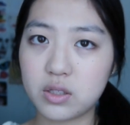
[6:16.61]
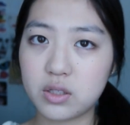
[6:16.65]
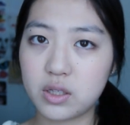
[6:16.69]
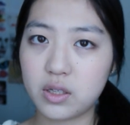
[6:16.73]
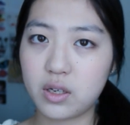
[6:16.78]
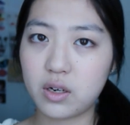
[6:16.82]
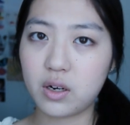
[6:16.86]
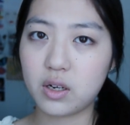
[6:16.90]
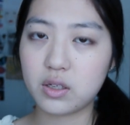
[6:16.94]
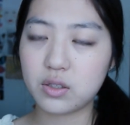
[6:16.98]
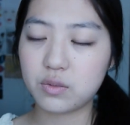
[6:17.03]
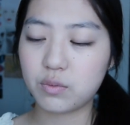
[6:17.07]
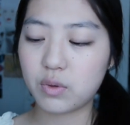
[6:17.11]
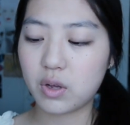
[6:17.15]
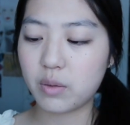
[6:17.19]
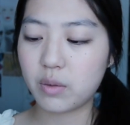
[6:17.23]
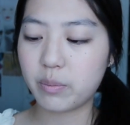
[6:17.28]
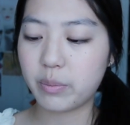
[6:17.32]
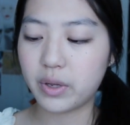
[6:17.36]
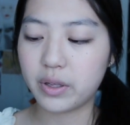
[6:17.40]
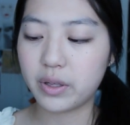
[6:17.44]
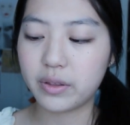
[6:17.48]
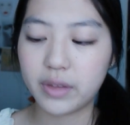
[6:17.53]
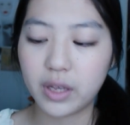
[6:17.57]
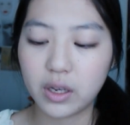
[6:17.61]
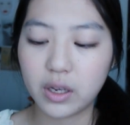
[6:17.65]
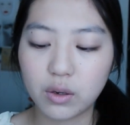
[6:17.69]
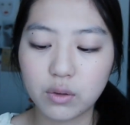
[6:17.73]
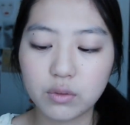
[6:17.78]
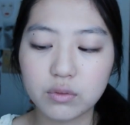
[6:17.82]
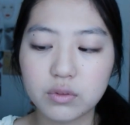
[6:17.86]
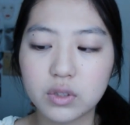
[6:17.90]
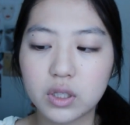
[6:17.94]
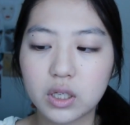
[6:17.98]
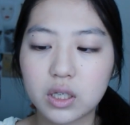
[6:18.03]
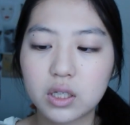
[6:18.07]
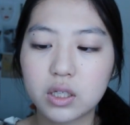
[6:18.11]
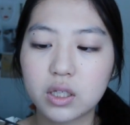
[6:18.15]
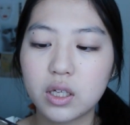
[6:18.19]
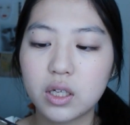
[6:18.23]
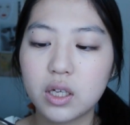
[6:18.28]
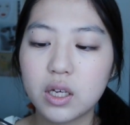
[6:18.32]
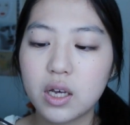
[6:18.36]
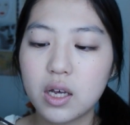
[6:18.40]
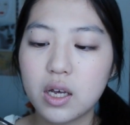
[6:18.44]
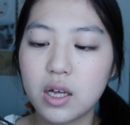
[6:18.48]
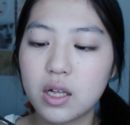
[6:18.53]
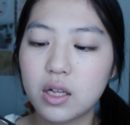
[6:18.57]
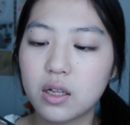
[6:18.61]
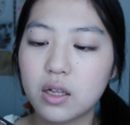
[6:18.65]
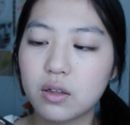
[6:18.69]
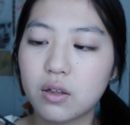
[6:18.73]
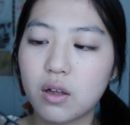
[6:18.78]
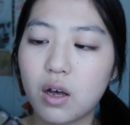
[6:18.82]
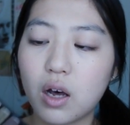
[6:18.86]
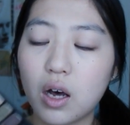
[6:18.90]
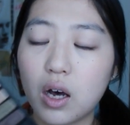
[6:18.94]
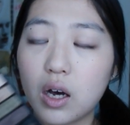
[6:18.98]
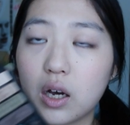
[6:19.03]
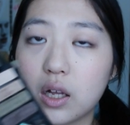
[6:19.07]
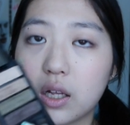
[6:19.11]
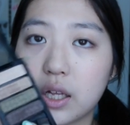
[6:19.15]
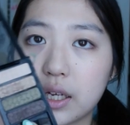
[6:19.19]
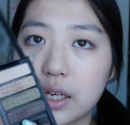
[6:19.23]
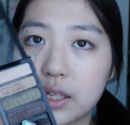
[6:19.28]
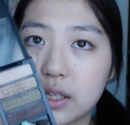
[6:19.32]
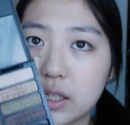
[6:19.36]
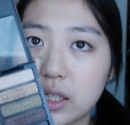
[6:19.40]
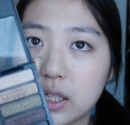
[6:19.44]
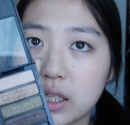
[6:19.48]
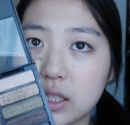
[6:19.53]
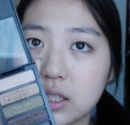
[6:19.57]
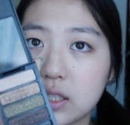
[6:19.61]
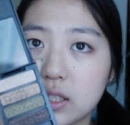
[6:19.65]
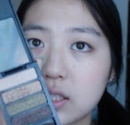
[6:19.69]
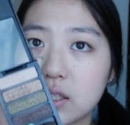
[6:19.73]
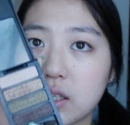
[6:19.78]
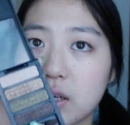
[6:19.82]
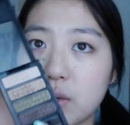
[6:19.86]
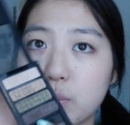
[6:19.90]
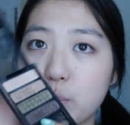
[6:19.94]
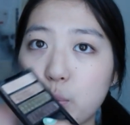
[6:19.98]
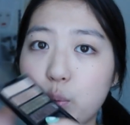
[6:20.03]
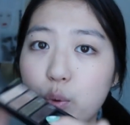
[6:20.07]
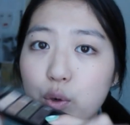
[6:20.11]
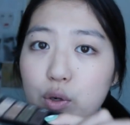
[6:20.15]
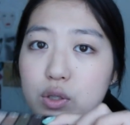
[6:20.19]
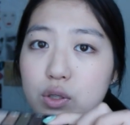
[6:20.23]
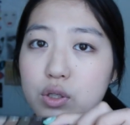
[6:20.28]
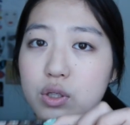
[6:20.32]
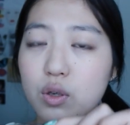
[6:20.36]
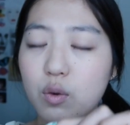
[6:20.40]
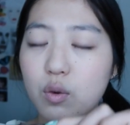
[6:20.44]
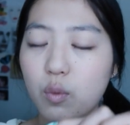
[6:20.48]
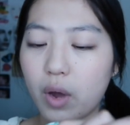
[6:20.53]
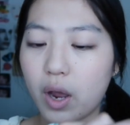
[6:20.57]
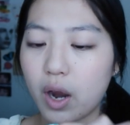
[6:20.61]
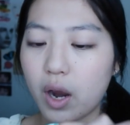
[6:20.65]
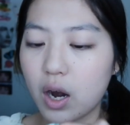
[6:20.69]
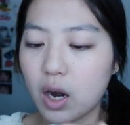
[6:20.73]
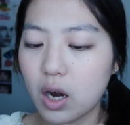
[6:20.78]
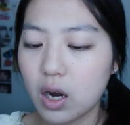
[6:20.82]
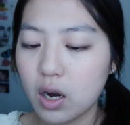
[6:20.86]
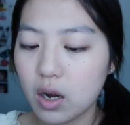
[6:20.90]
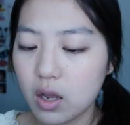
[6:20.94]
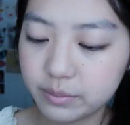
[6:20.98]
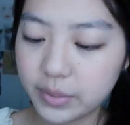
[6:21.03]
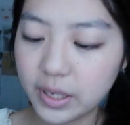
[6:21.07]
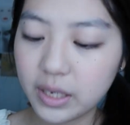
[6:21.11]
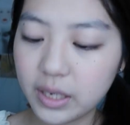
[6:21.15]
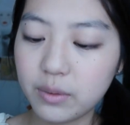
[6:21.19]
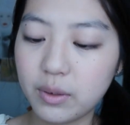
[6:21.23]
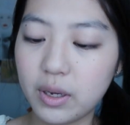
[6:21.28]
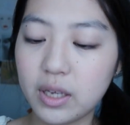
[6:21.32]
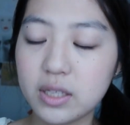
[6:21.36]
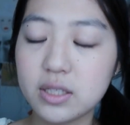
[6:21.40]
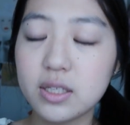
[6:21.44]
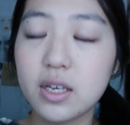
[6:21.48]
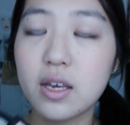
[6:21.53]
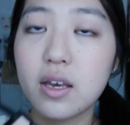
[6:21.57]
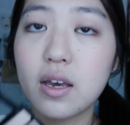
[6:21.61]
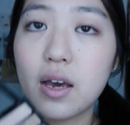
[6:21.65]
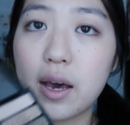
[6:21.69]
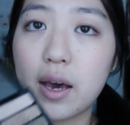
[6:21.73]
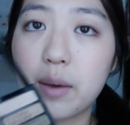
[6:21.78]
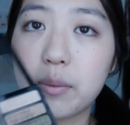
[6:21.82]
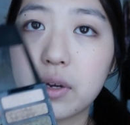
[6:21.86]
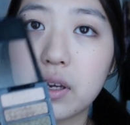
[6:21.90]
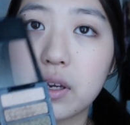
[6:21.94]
in there as well, but they don't look long like this. They're more square. But anyways, I'm